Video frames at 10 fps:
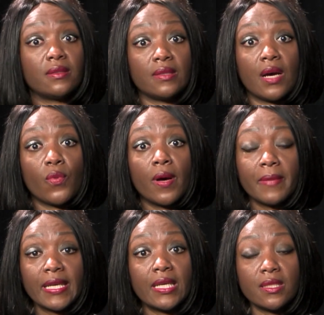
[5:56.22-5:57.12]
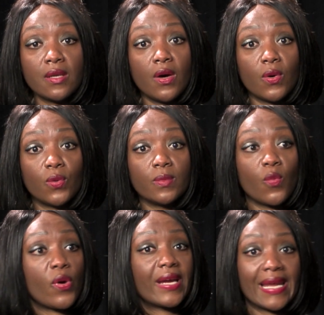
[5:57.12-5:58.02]
not want my kids home.
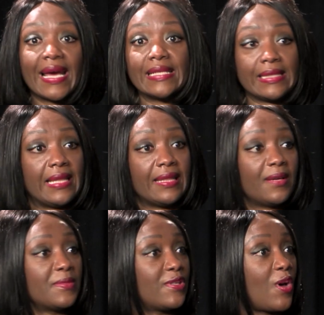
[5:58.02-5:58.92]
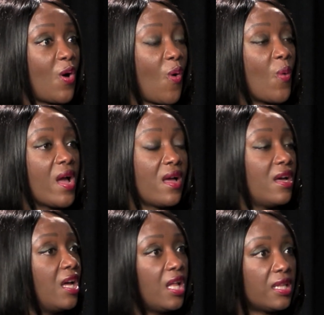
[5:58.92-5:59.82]
Where can I send them? So
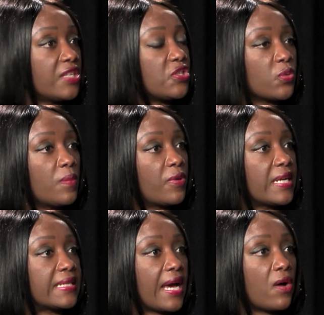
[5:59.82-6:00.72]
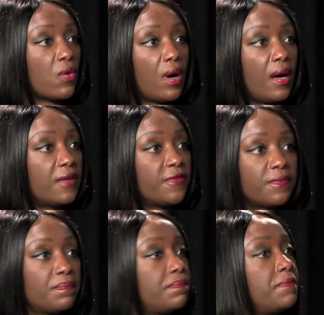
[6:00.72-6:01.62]
let's do a breakdown of,
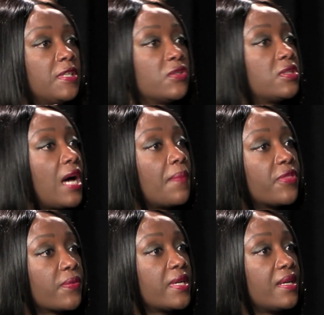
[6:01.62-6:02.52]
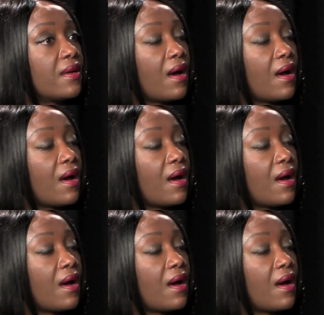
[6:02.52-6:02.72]
pick your top 3